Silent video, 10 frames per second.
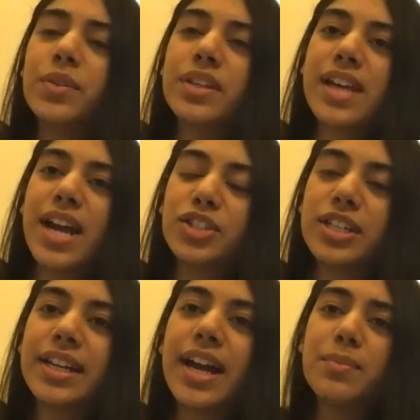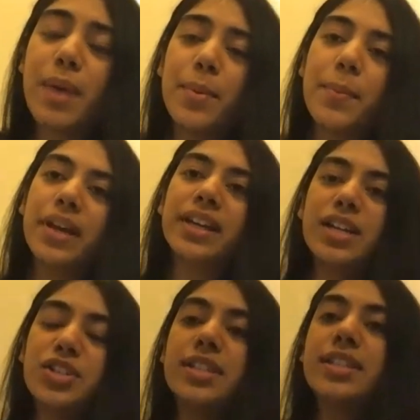this actually. Like I remember Palak and I
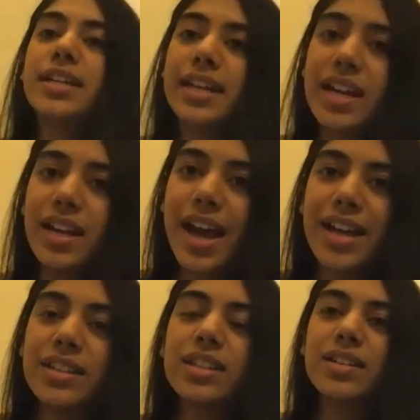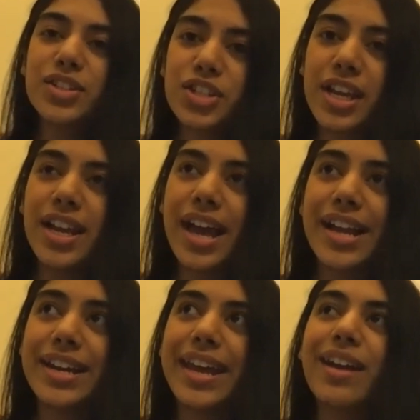just sitting and searching,
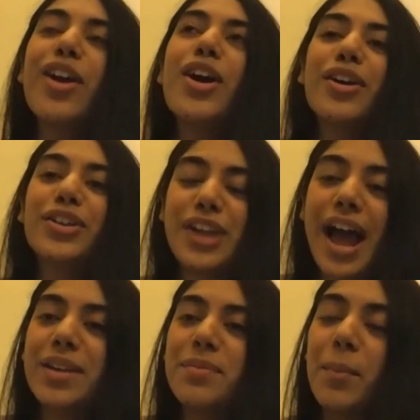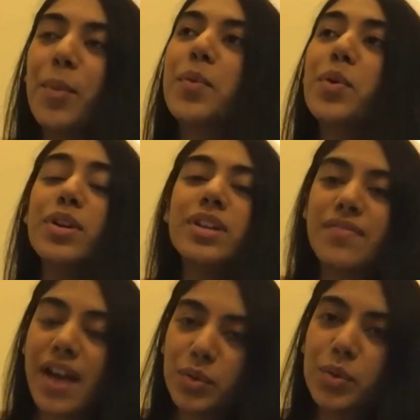and like I remember we were
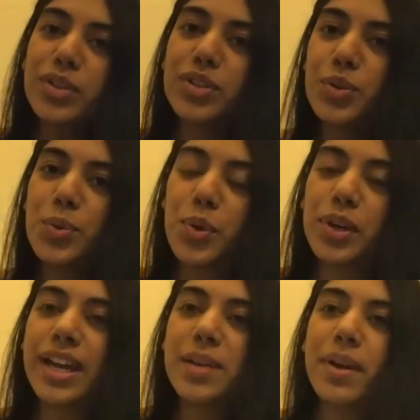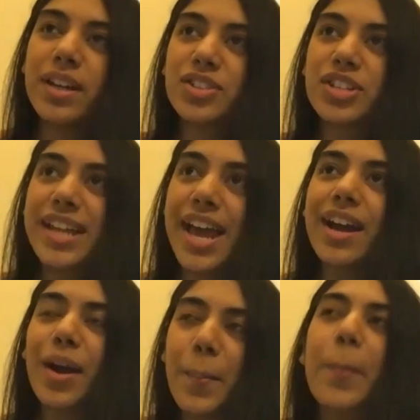on Zoom only, and Palak's just like,